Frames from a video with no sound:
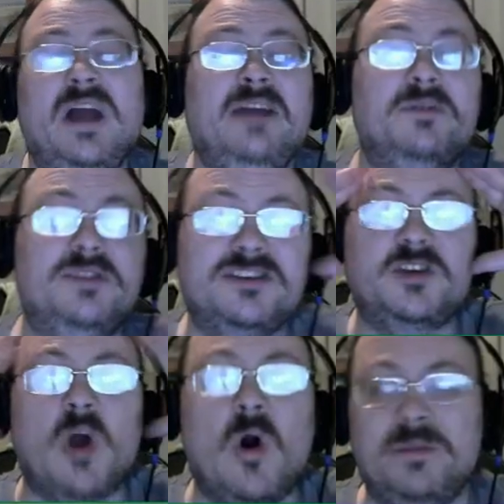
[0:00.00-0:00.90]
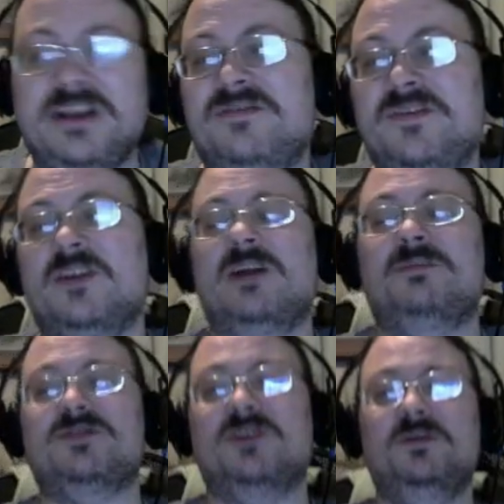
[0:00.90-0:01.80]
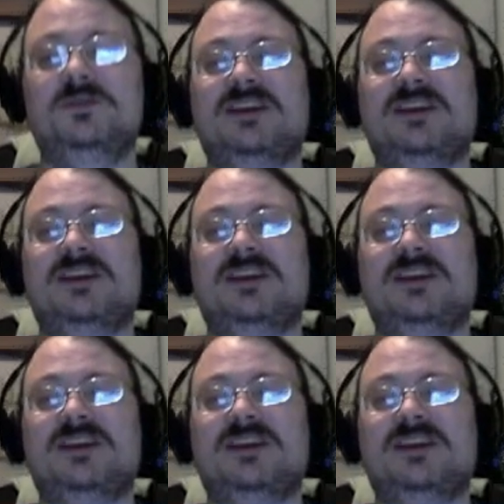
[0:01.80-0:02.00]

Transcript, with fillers: it was so many filler episodes.